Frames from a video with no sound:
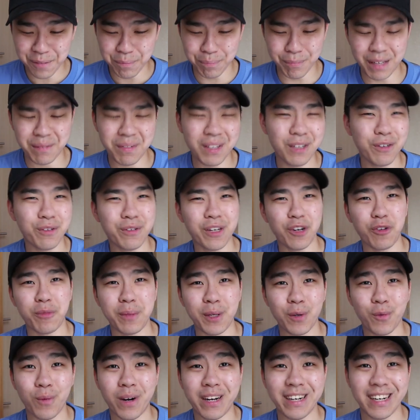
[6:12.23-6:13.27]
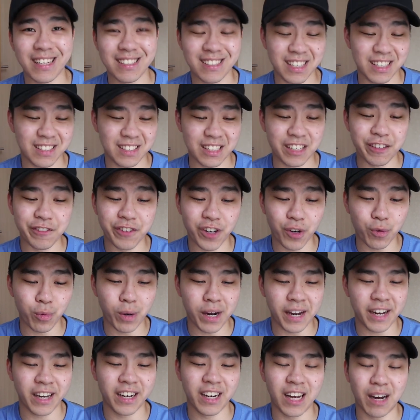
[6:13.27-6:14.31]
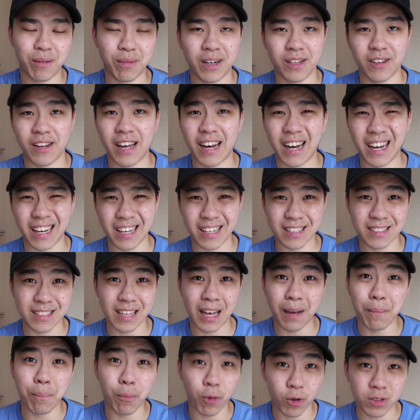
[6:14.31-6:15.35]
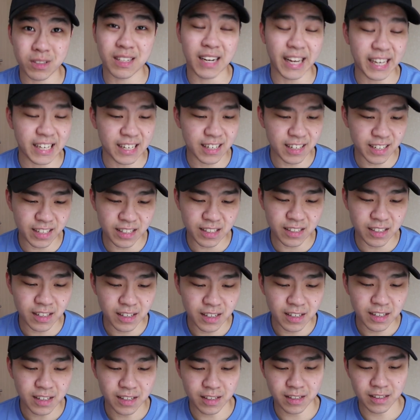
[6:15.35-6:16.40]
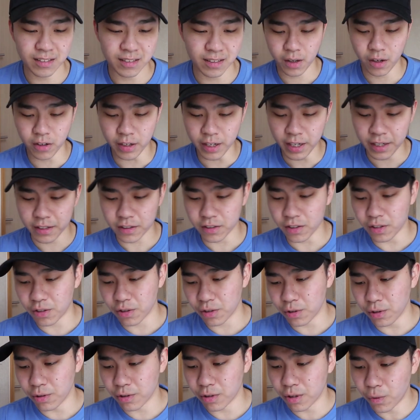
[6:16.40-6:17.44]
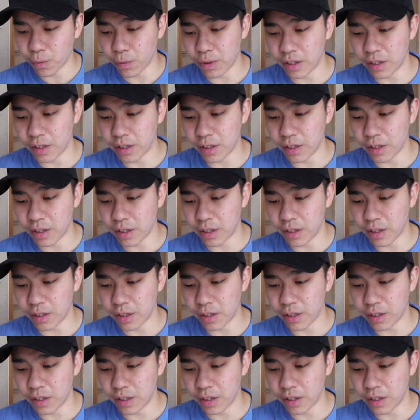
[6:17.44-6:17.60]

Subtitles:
Maybe there'll be one that says evolve one Kadabra to Alakazam, most likely. So, okay, so cool.